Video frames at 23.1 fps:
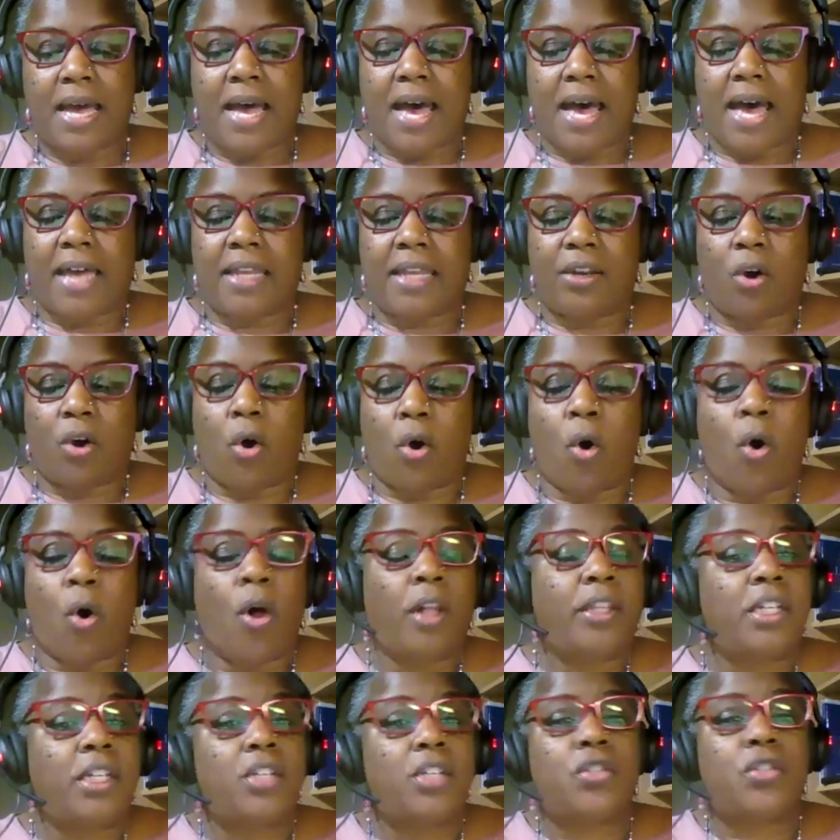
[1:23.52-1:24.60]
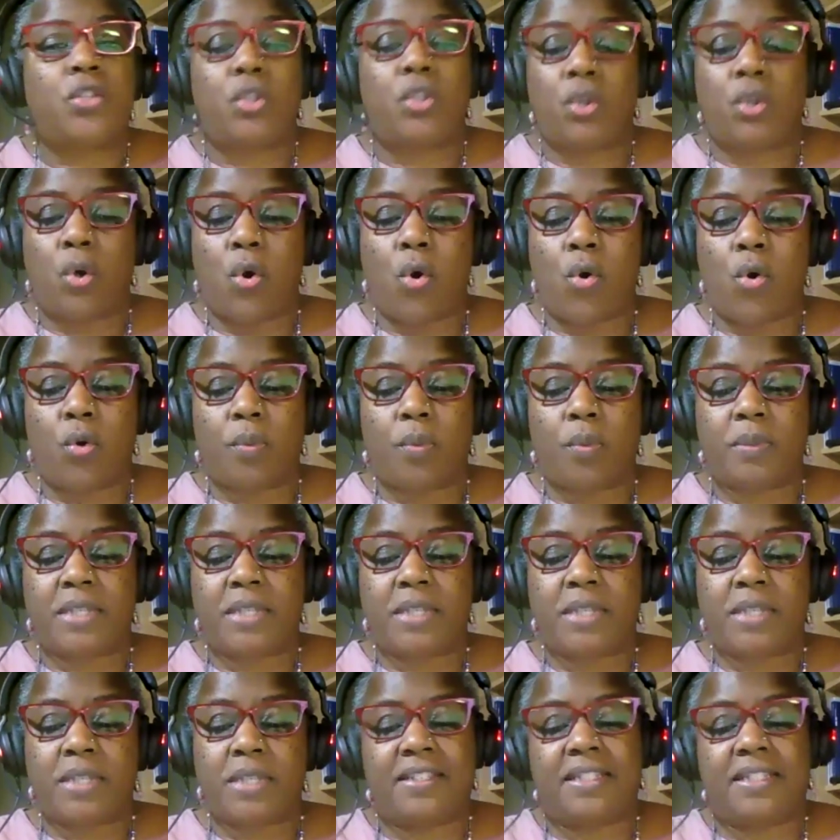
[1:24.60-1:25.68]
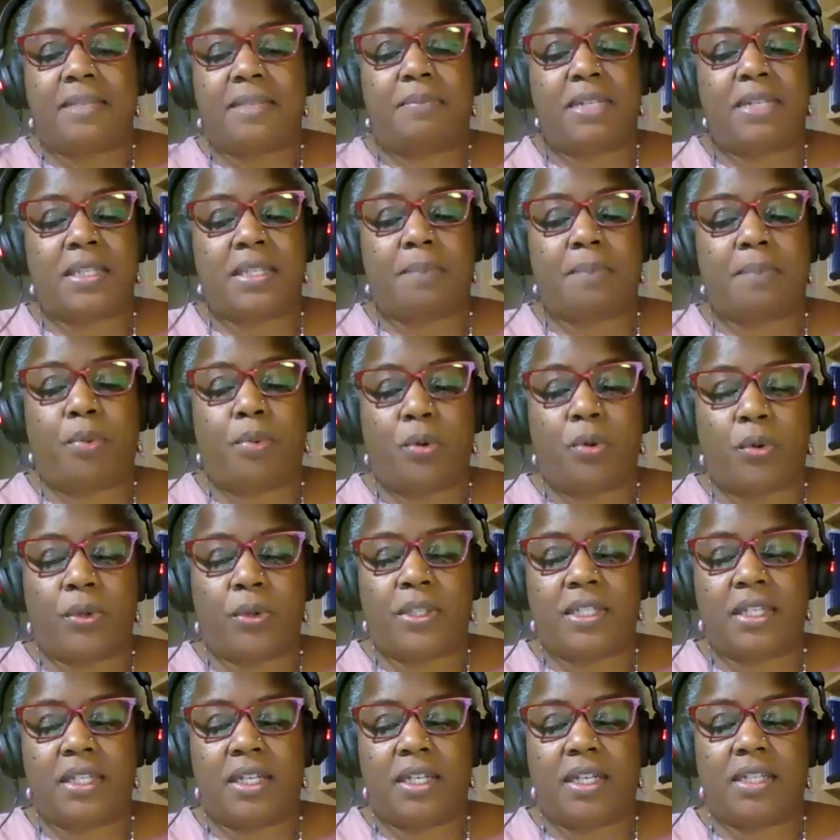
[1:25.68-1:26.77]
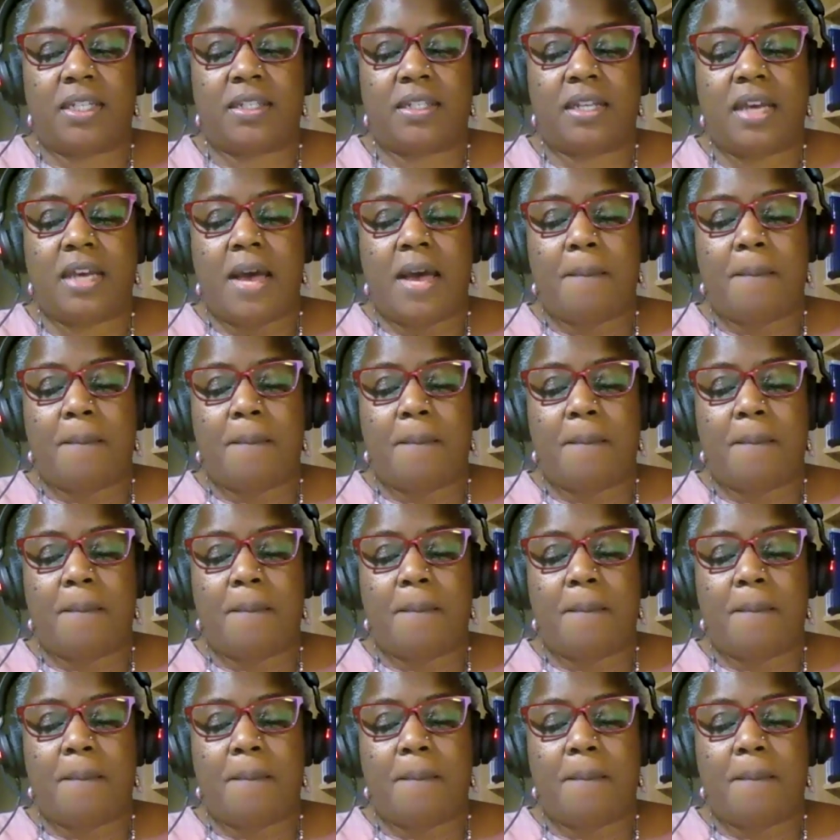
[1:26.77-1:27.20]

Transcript: And all these new homes has to be supported